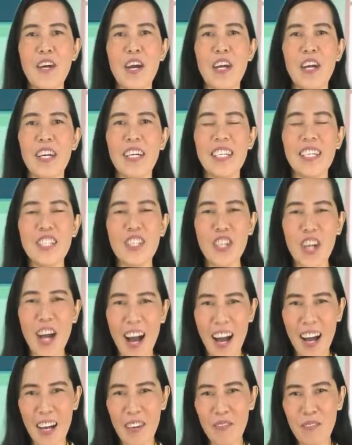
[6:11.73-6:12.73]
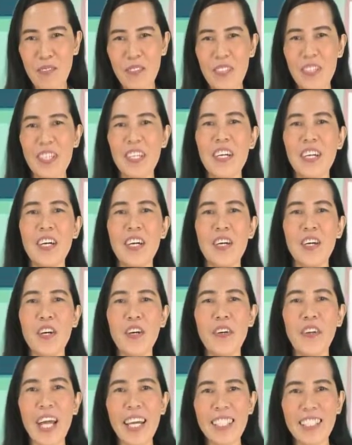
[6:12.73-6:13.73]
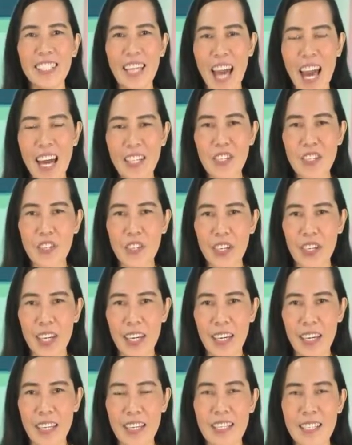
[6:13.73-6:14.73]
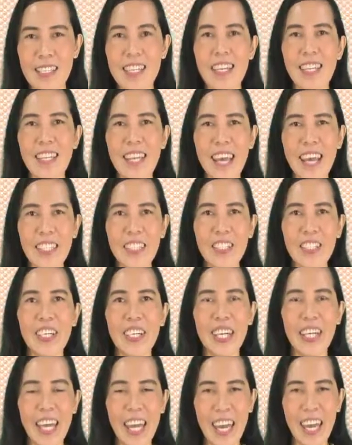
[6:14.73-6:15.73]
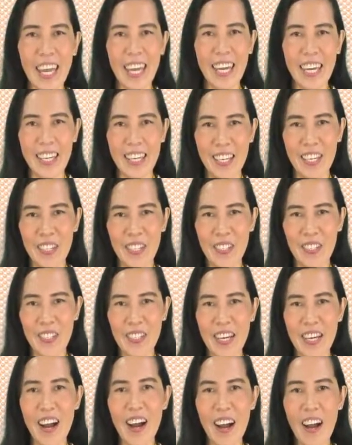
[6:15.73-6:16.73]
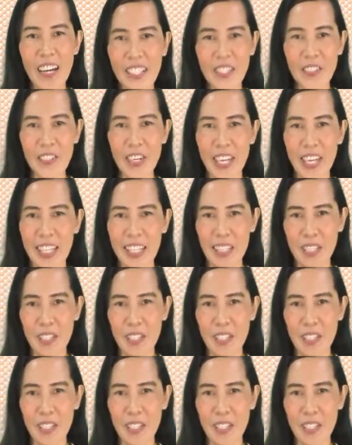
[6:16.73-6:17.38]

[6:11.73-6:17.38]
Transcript: Good job. Correct answer is letter A. Heart rate.